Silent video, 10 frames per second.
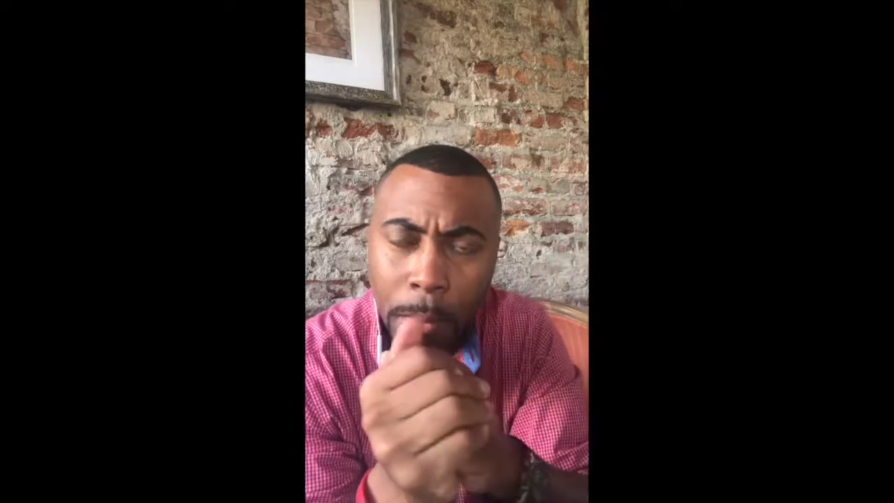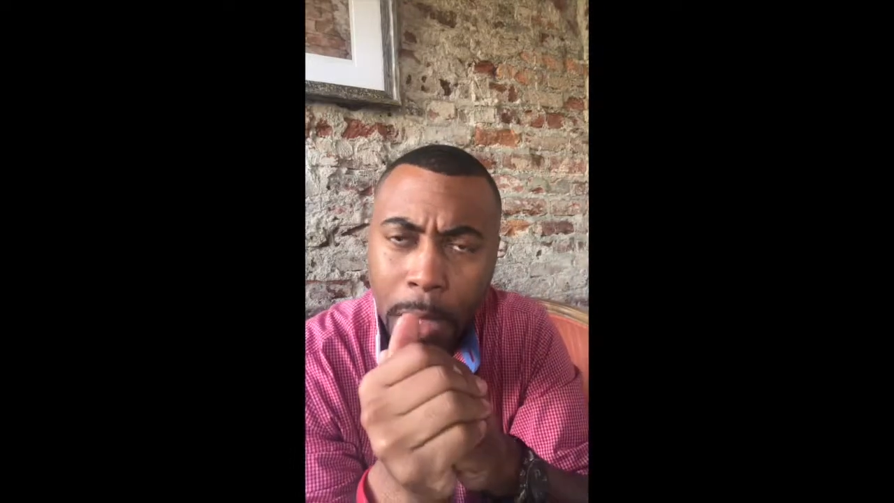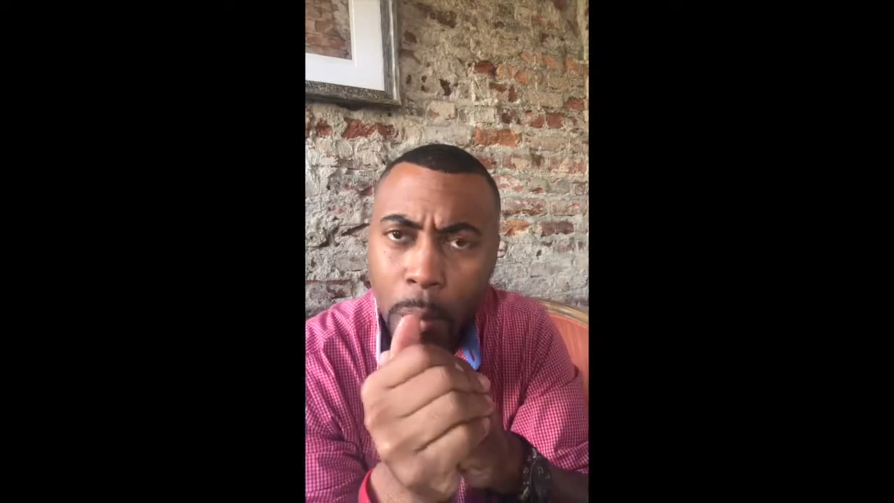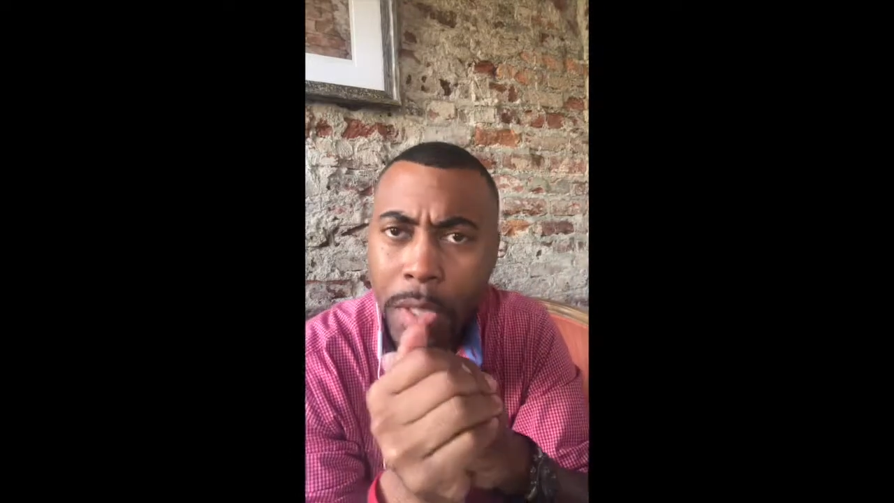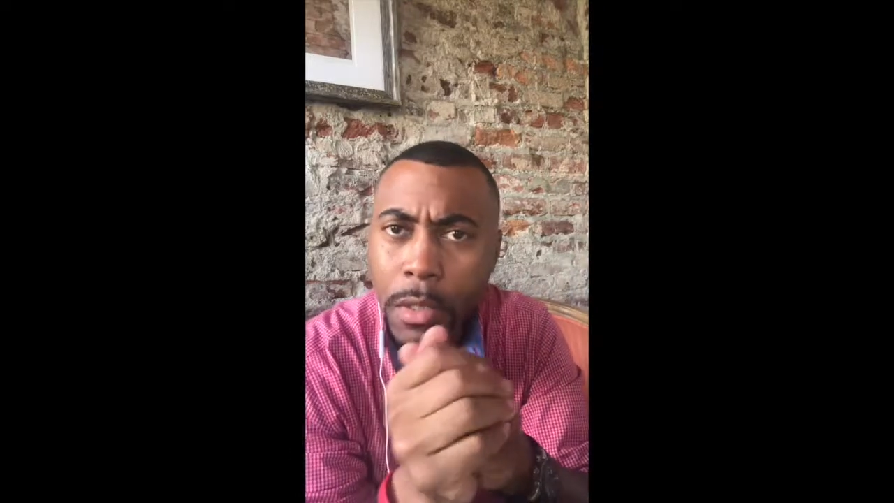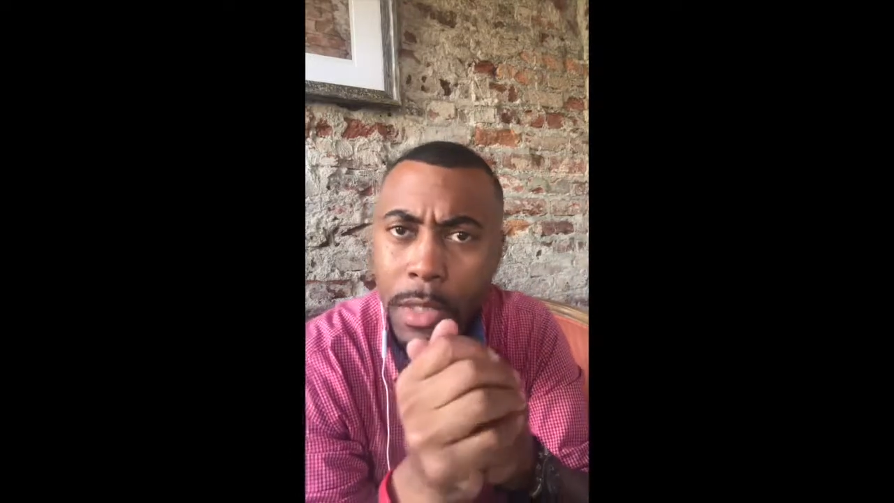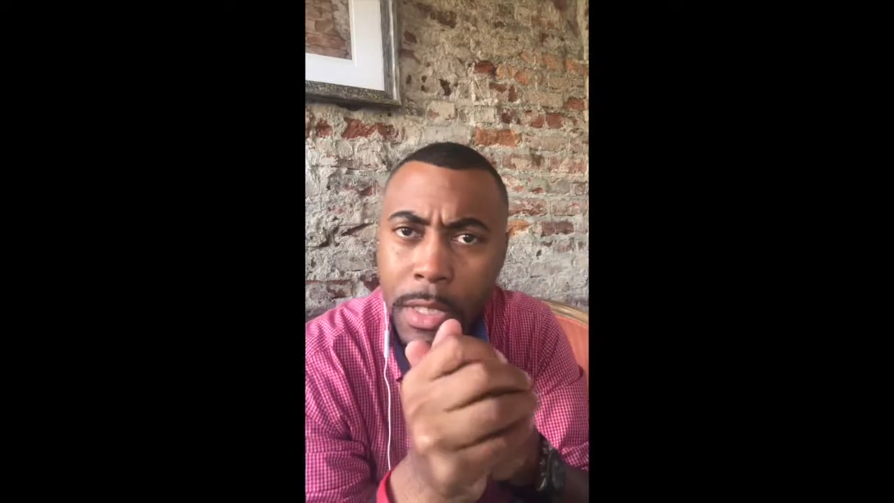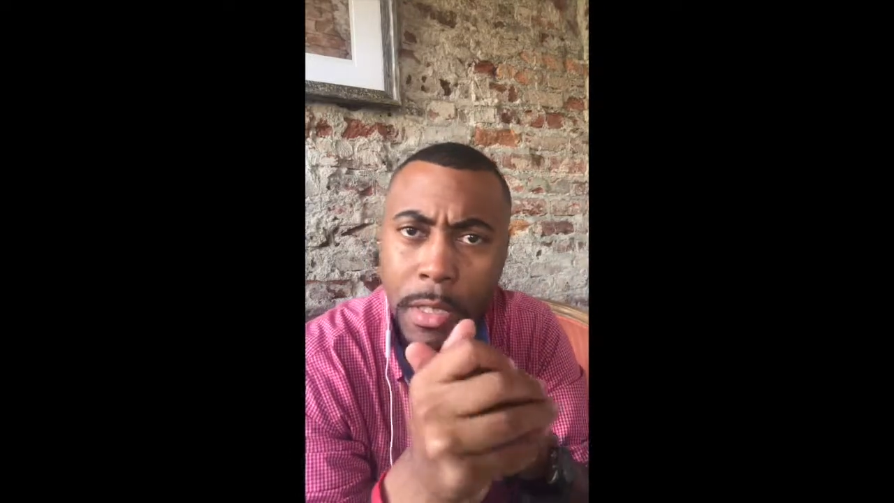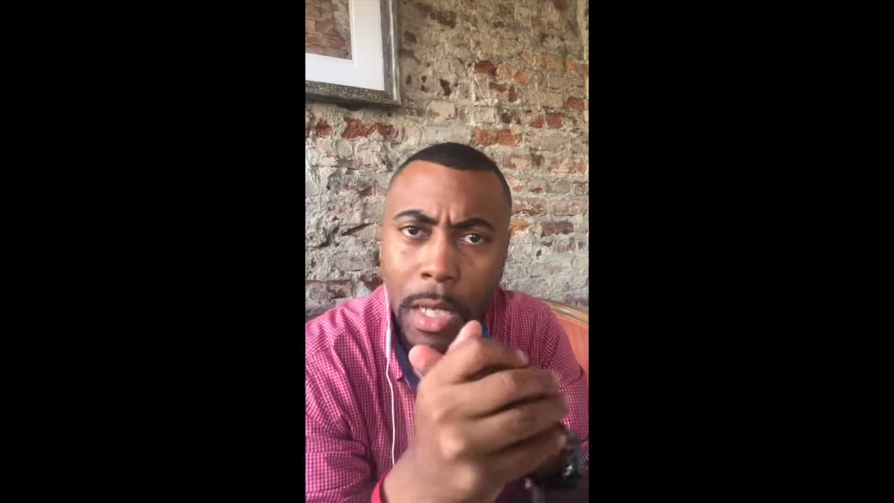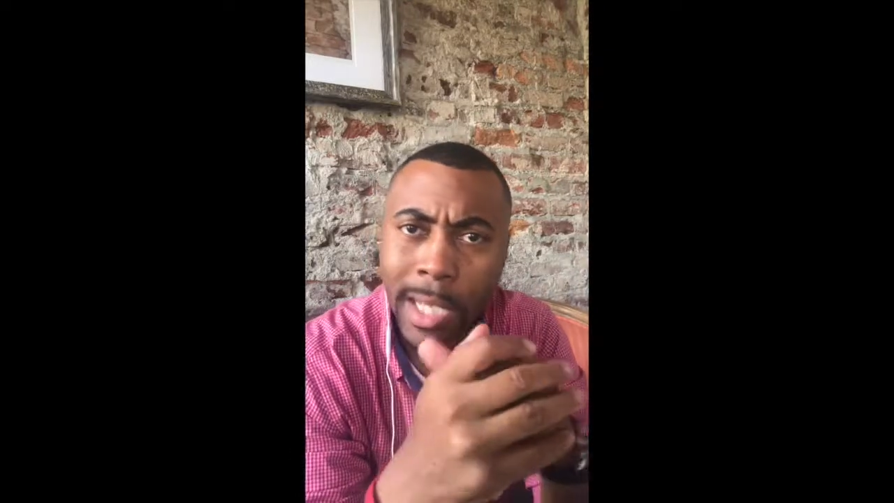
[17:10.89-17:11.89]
weekly